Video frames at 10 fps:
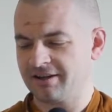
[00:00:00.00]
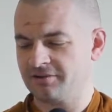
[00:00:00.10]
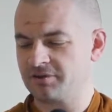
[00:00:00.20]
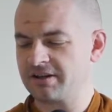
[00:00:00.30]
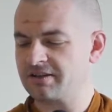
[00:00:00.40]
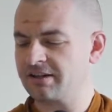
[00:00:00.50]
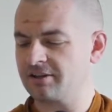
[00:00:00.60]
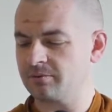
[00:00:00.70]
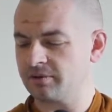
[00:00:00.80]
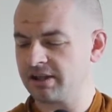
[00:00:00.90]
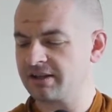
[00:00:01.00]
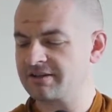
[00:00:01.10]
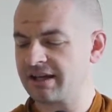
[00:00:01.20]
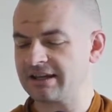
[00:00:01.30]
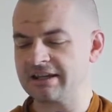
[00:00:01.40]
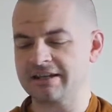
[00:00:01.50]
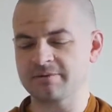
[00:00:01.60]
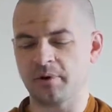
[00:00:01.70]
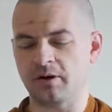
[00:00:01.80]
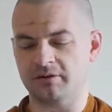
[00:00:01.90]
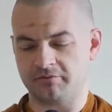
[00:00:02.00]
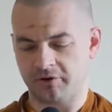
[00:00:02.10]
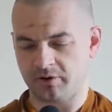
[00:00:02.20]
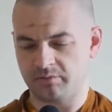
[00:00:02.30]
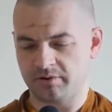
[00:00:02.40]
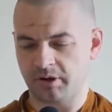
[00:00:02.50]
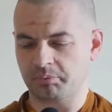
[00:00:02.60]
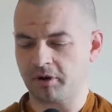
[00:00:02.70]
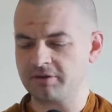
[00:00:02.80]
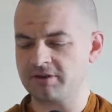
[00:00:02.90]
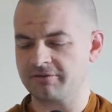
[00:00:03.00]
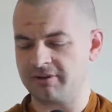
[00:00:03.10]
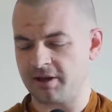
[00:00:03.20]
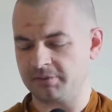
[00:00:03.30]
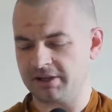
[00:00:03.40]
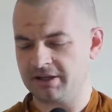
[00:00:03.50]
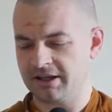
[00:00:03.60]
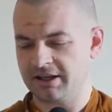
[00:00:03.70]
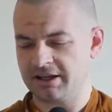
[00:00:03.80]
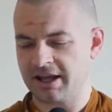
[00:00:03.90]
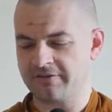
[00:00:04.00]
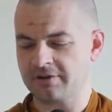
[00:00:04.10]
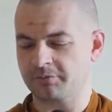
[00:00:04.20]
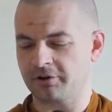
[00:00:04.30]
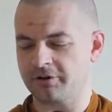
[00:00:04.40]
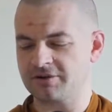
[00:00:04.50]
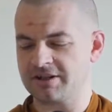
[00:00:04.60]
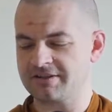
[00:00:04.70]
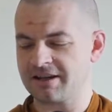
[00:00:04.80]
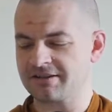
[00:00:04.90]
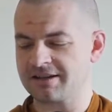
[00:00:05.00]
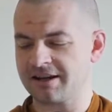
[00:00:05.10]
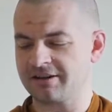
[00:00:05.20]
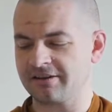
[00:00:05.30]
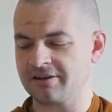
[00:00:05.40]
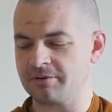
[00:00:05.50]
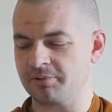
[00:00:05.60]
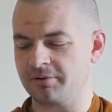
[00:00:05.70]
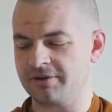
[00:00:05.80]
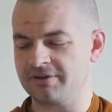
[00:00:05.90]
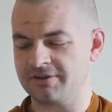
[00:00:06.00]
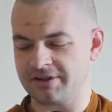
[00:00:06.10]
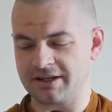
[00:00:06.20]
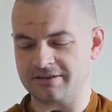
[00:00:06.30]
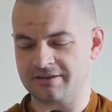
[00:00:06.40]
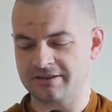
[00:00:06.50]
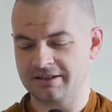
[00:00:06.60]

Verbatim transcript: dressing in the morning and taking his bowl and robe, approached the family, and having approached, he sat down at the appointed seat.